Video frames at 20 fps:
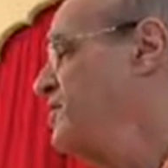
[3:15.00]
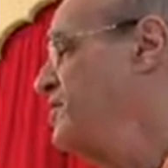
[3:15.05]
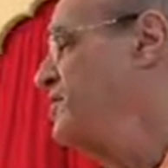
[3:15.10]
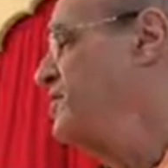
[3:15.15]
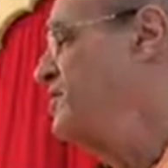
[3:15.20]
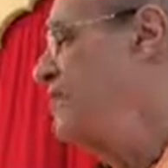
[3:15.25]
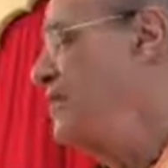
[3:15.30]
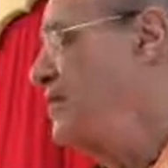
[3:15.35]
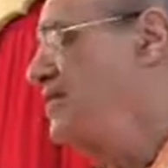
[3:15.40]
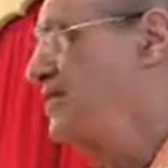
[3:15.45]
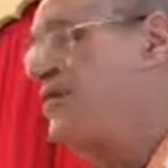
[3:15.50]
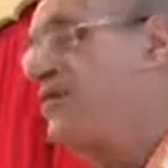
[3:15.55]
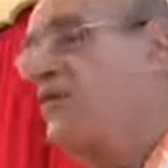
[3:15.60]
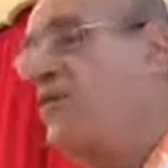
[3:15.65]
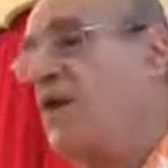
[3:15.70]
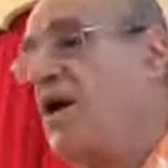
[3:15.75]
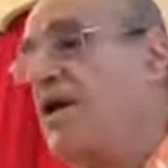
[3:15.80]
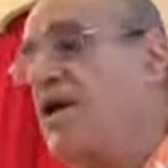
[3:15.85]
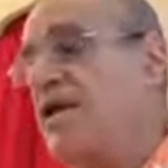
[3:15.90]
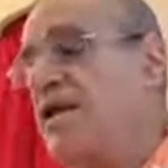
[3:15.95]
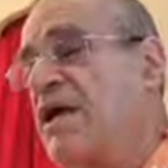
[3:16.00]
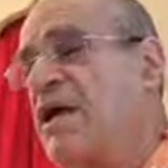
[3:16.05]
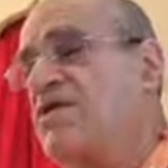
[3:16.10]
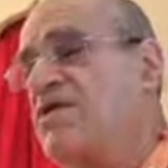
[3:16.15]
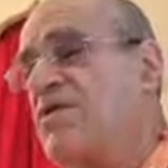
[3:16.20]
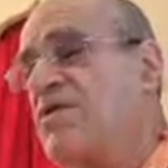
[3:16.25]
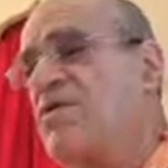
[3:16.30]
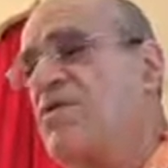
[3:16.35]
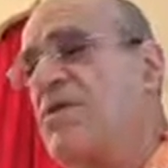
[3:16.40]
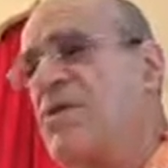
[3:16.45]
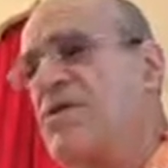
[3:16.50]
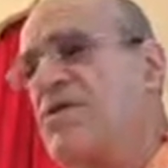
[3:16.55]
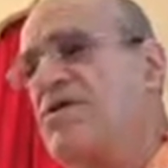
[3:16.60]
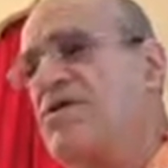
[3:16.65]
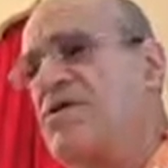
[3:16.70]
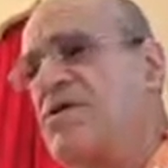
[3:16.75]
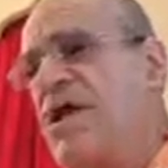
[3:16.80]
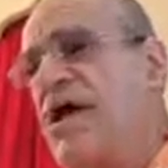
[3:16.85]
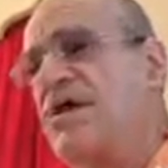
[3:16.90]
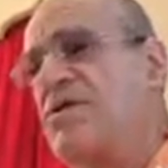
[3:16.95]
Sita Devi away and he had to do all
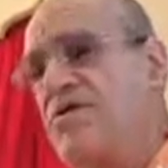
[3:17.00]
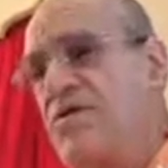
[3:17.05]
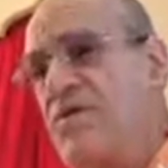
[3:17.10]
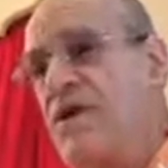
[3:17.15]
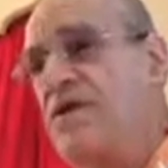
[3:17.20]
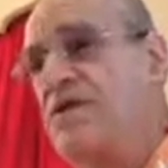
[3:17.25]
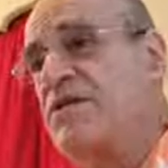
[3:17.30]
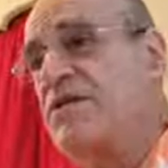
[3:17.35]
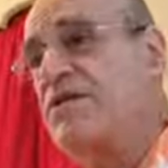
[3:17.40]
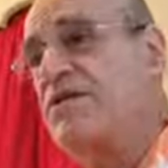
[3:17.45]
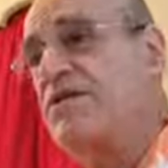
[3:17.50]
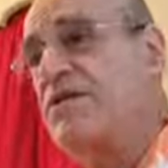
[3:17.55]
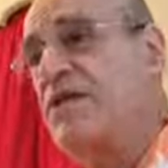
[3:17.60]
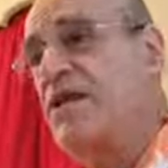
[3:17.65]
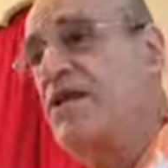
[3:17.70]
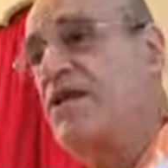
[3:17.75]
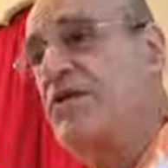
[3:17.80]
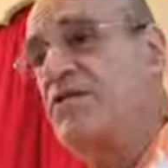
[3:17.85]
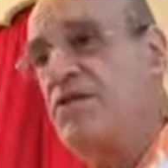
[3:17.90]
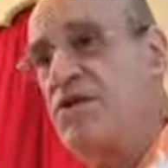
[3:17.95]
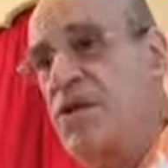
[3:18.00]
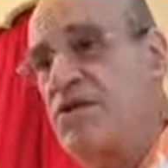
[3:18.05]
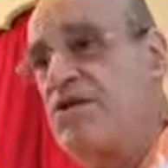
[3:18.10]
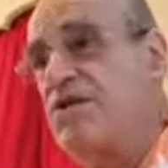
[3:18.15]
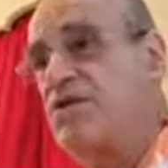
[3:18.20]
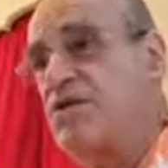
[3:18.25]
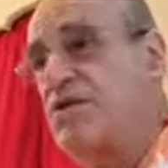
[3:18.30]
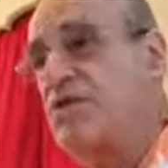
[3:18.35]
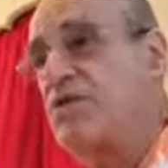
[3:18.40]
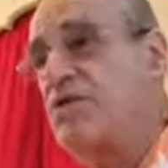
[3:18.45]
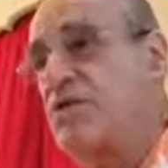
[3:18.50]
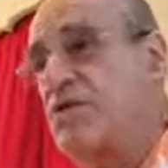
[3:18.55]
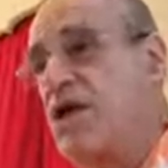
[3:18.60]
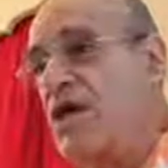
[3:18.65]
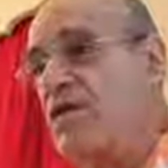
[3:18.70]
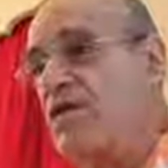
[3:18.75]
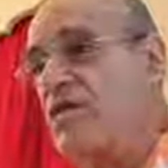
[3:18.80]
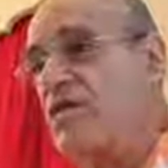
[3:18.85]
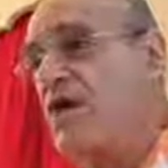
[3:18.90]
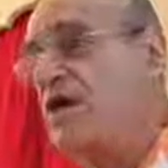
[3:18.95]
these sacrifices, like the Rajasuya
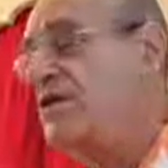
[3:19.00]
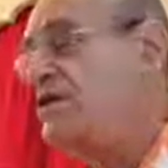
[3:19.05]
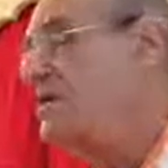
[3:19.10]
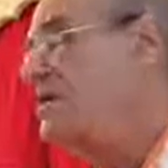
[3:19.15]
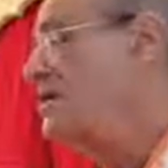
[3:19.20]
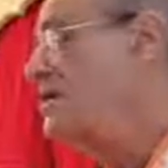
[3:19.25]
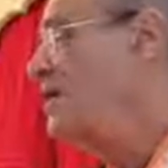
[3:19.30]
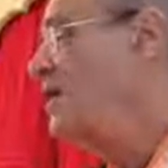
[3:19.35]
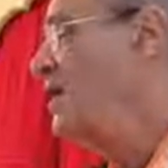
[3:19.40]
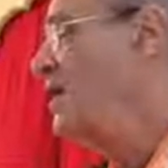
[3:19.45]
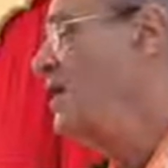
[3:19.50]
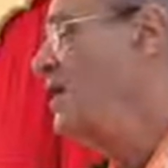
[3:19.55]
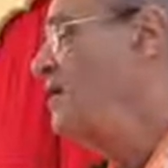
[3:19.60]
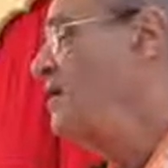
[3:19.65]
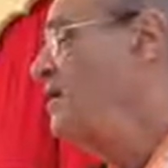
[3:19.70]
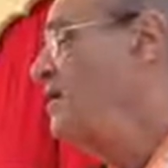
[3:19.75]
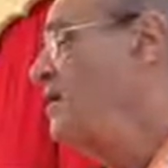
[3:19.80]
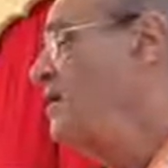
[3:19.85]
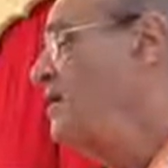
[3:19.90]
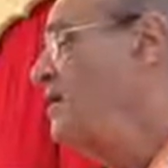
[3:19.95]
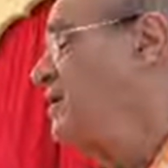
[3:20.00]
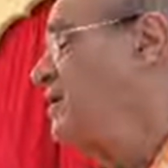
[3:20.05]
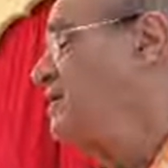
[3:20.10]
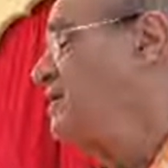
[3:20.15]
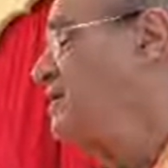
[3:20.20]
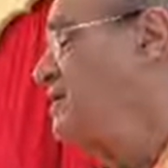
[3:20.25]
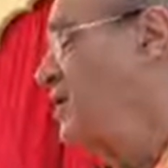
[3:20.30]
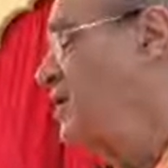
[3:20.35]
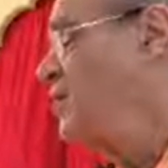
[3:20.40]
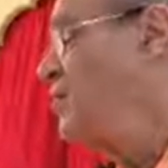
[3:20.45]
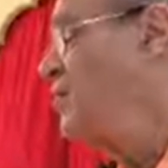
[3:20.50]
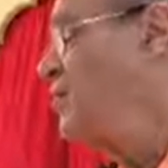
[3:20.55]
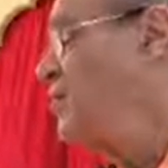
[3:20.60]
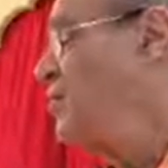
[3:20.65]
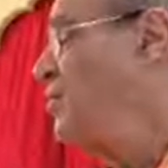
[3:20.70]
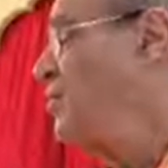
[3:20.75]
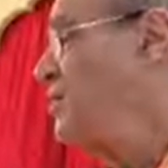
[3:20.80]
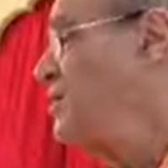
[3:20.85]
sacrifice, does anyone know